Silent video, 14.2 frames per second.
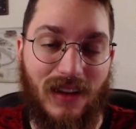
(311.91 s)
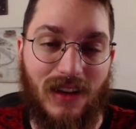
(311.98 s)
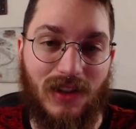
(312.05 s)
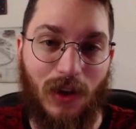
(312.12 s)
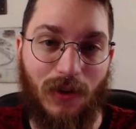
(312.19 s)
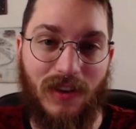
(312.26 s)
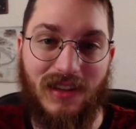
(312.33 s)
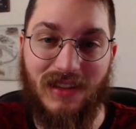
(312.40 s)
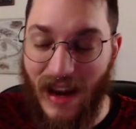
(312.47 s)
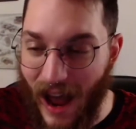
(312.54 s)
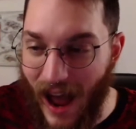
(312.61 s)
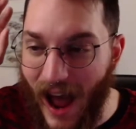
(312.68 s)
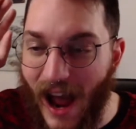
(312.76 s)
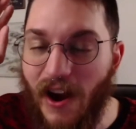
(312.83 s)
So this
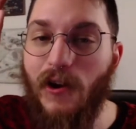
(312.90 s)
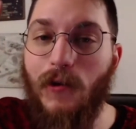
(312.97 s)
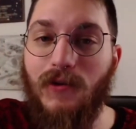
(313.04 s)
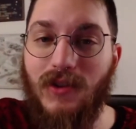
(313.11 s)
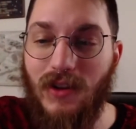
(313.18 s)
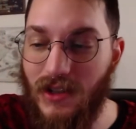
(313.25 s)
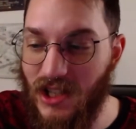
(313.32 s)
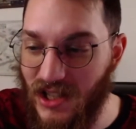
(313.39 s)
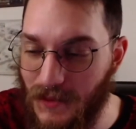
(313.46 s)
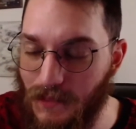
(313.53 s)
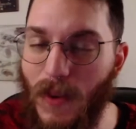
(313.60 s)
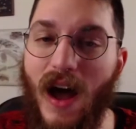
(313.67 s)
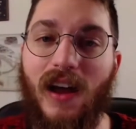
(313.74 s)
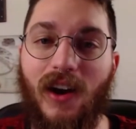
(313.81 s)
entire
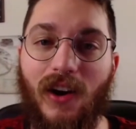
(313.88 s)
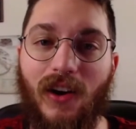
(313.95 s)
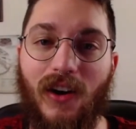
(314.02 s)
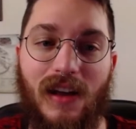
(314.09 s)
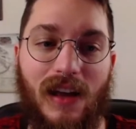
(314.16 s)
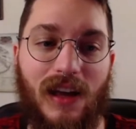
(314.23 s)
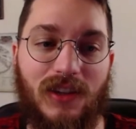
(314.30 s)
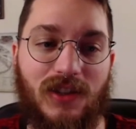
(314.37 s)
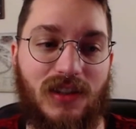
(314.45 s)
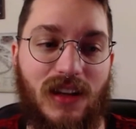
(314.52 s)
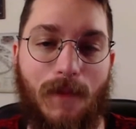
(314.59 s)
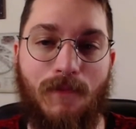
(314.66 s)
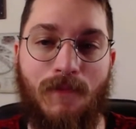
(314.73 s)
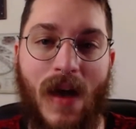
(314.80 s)
spire is just
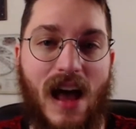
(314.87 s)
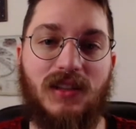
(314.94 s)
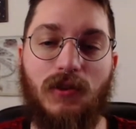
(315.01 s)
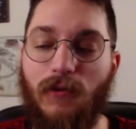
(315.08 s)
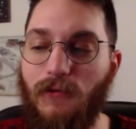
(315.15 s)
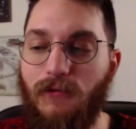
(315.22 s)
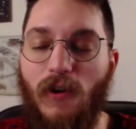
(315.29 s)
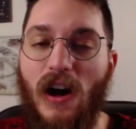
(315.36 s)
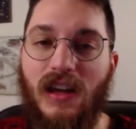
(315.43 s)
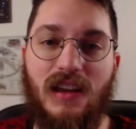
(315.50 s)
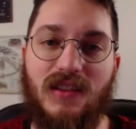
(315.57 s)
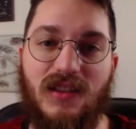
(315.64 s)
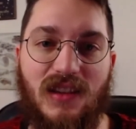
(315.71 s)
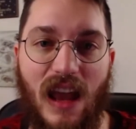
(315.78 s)
a massive
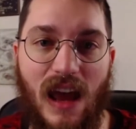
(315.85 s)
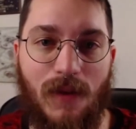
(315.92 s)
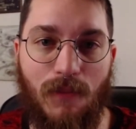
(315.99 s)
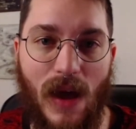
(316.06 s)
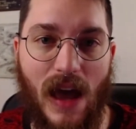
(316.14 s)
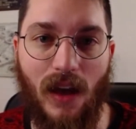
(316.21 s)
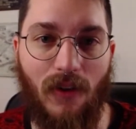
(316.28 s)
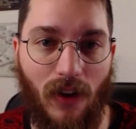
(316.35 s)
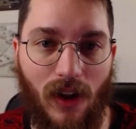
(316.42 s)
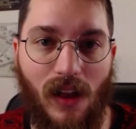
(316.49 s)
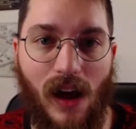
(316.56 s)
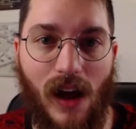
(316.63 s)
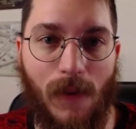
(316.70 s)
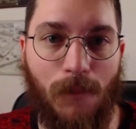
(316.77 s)
fucking sandbag of a
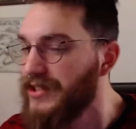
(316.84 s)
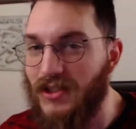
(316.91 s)
climb.